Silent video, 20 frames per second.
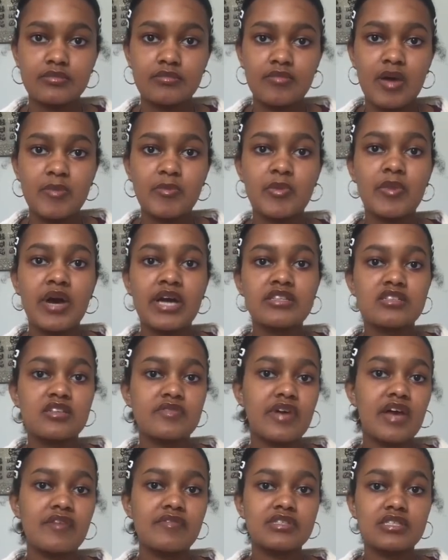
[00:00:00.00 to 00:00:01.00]
I'm reminded of
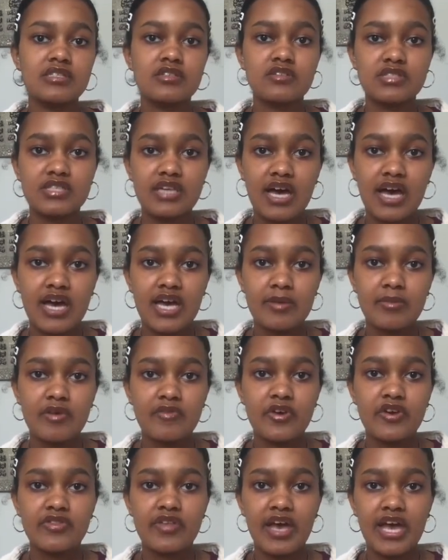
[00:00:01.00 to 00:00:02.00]
every single time I've
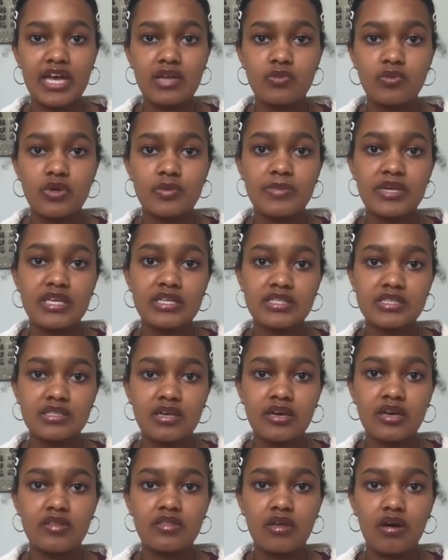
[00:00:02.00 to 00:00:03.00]
heard the N-word being
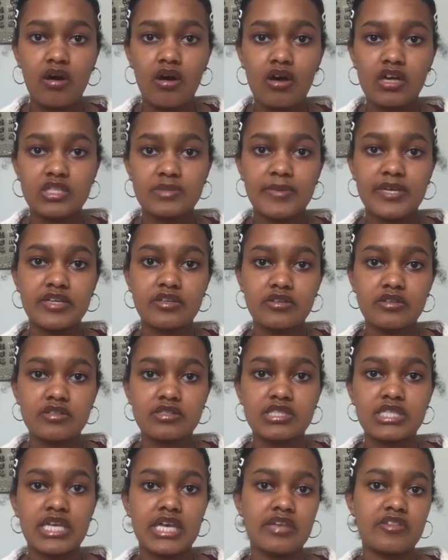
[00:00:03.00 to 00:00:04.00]
sung in the halls by girls
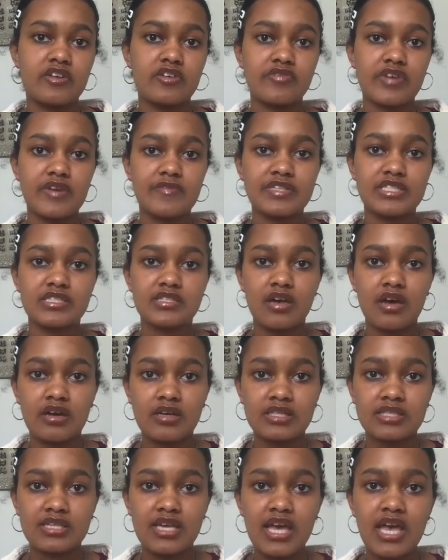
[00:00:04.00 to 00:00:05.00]
singing their favorite
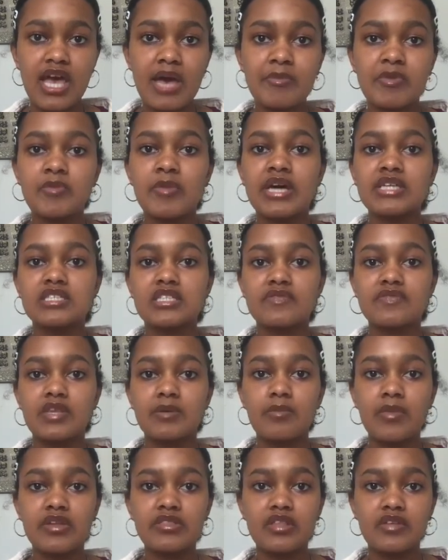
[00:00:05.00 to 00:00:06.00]
songs. I'm reminded of the
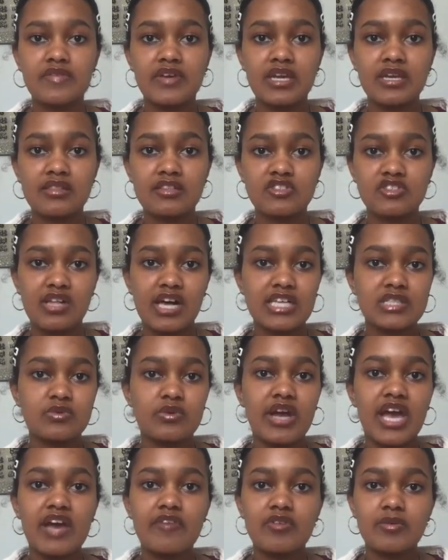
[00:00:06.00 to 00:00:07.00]
month of English class
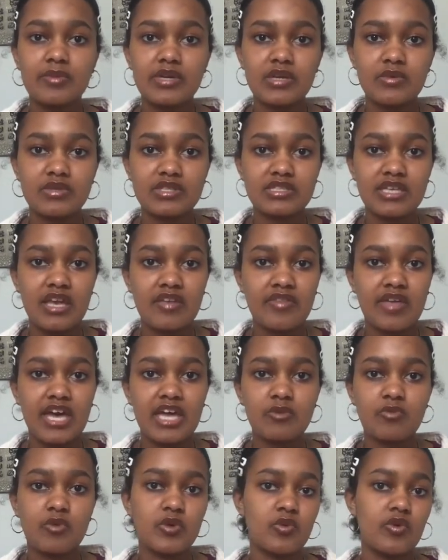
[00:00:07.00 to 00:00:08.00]
where everybody was saying the
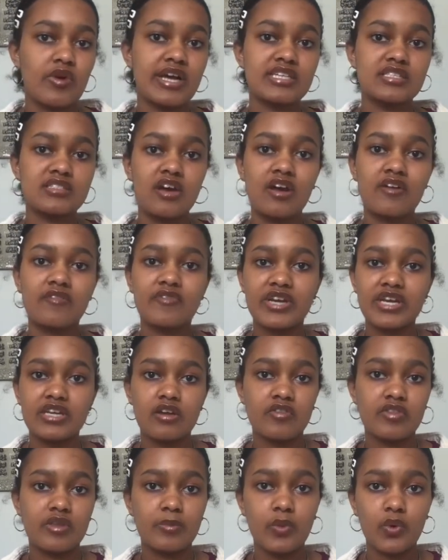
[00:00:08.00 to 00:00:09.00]
N-word, where I saw it written
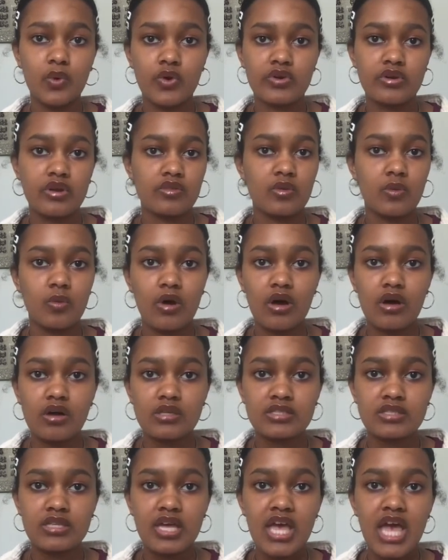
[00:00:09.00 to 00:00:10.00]
on the board on the
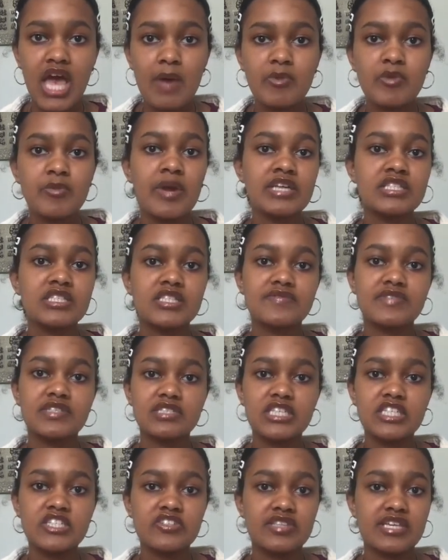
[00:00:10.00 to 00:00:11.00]
walls. I'm reminded of the
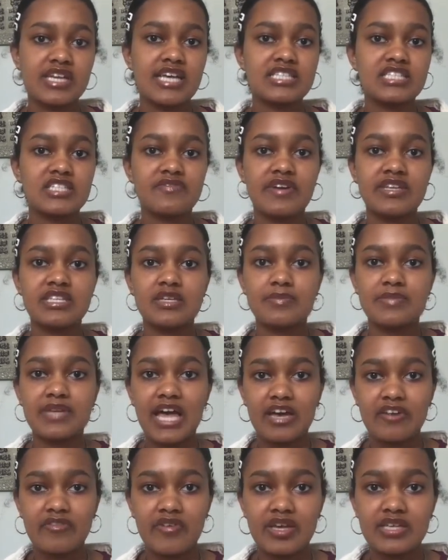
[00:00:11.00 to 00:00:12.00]
teacher that has defended
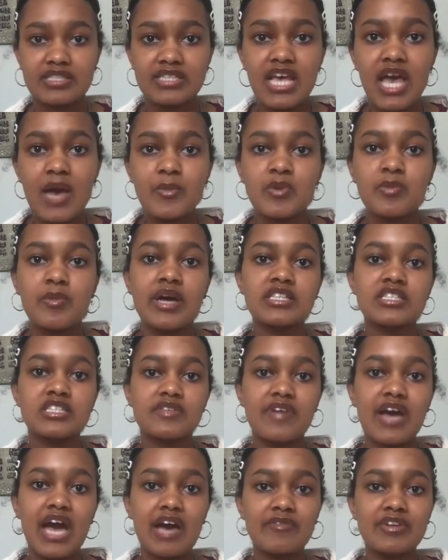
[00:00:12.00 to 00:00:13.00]
blackface. I'm reminded
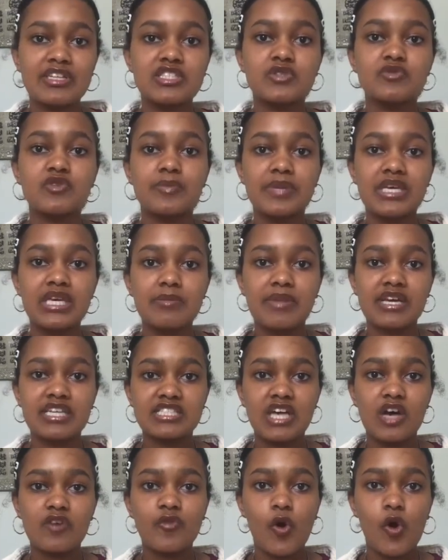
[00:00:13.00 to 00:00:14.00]
of having to repeat
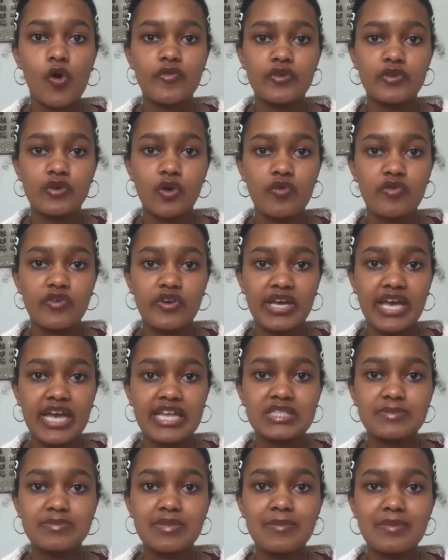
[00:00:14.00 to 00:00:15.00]
myself over and over again
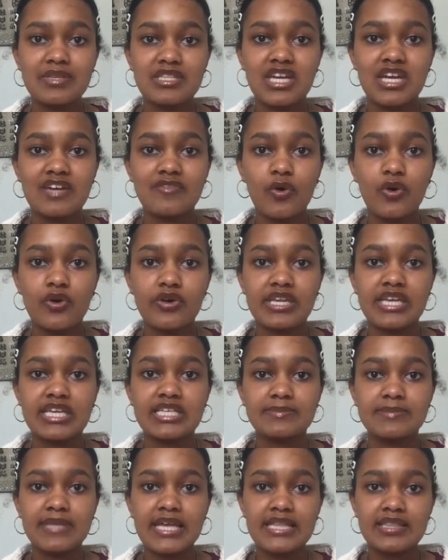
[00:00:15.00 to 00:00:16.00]
to people that I've already
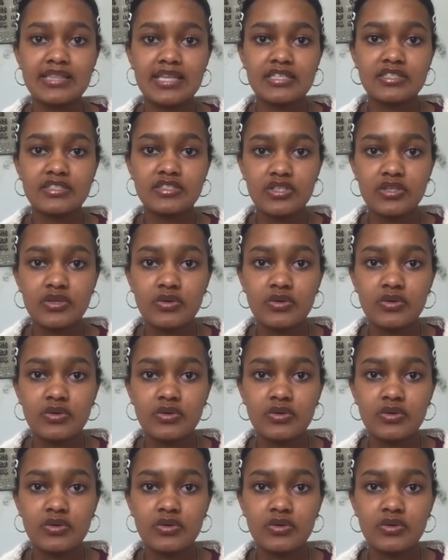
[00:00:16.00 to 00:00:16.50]
explained things to.